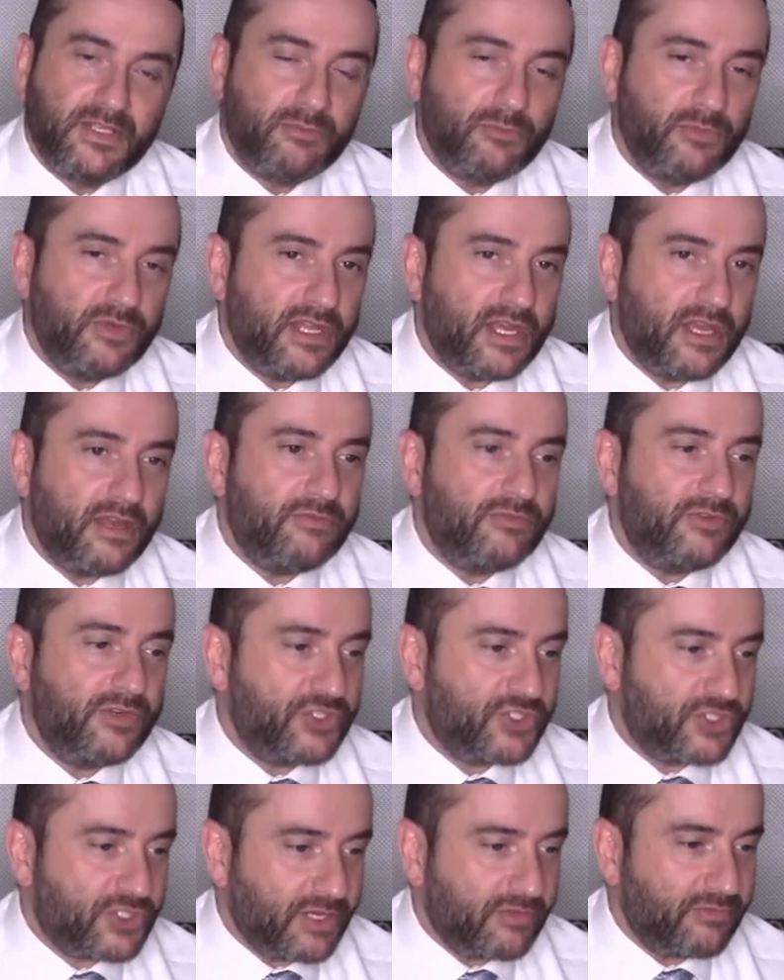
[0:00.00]
With every
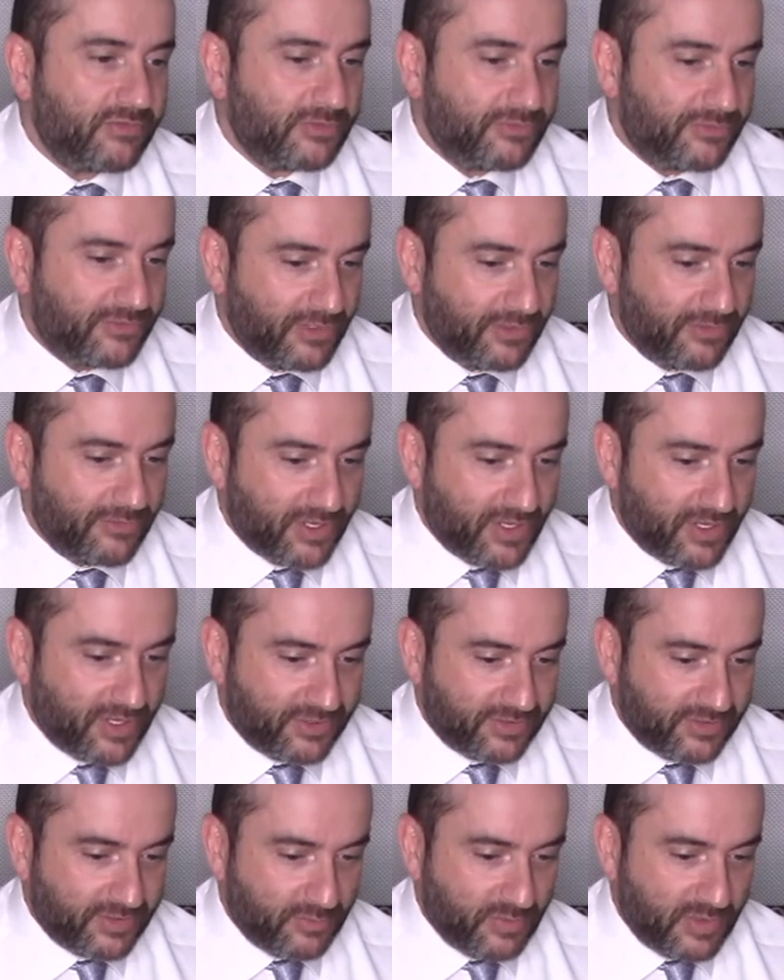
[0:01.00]
shovel full of
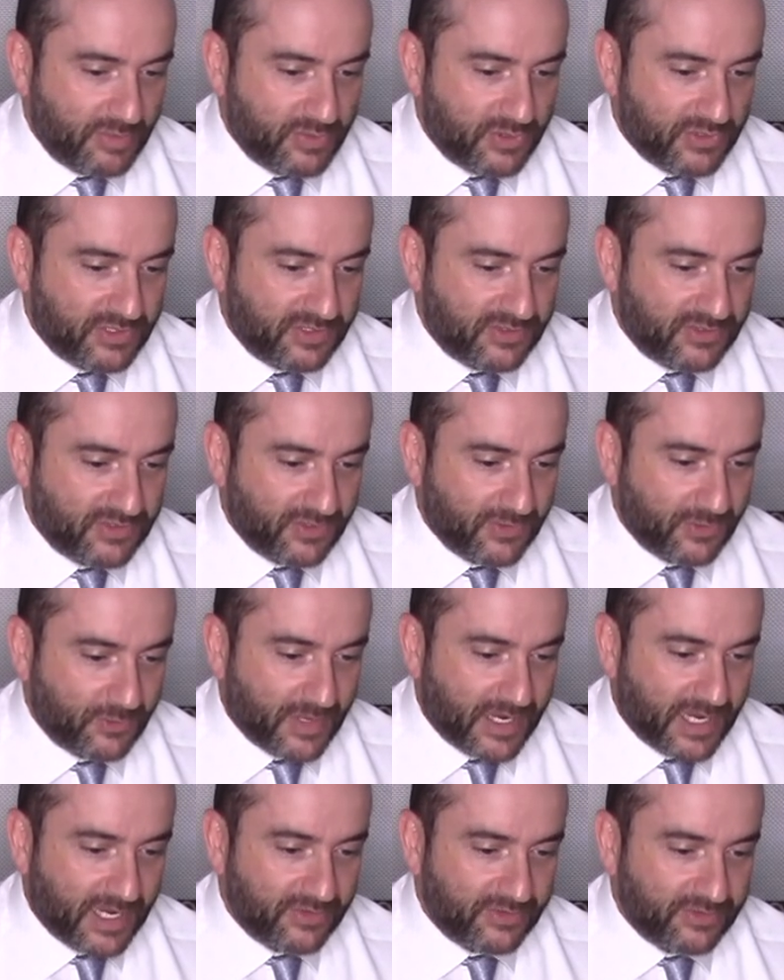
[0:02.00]
earth that we put into the
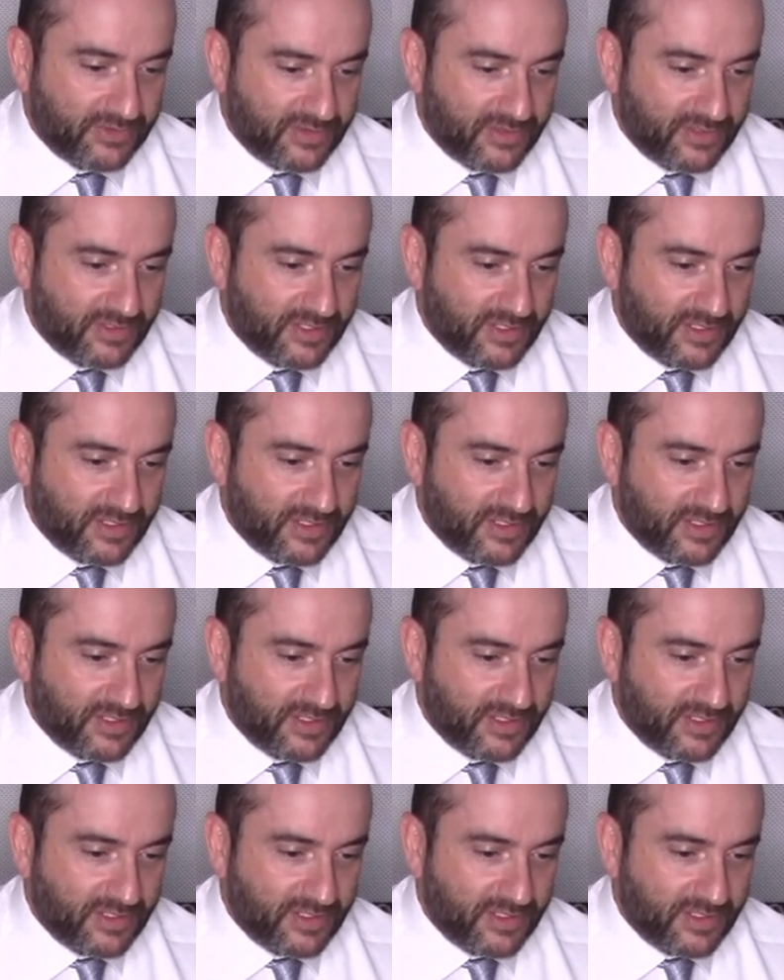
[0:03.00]
ground,